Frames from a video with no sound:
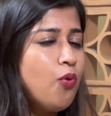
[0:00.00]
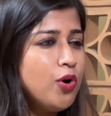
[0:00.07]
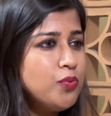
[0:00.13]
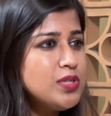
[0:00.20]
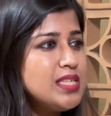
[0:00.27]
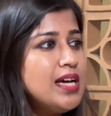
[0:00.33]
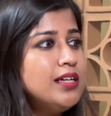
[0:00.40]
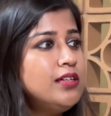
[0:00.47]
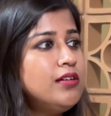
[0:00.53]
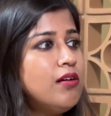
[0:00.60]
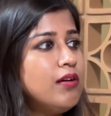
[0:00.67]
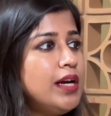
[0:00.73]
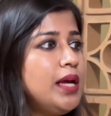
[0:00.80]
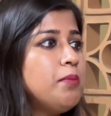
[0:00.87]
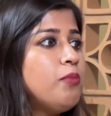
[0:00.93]
What was that
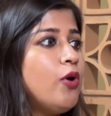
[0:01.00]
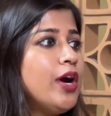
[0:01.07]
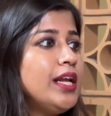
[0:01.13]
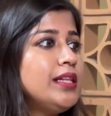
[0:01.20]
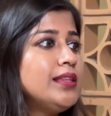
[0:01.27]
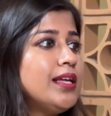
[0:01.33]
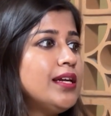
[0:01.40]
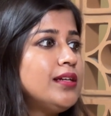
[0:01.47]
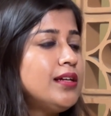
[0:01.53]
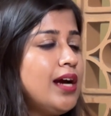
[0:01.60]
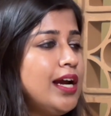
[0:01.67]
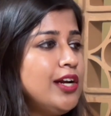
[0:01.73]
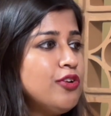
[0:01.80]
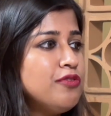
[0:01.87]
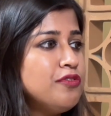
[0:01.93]
turning point that
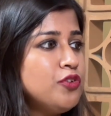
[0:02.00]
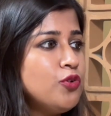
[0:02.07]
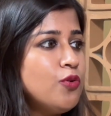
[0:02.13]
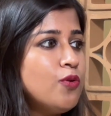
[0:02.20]
kind of,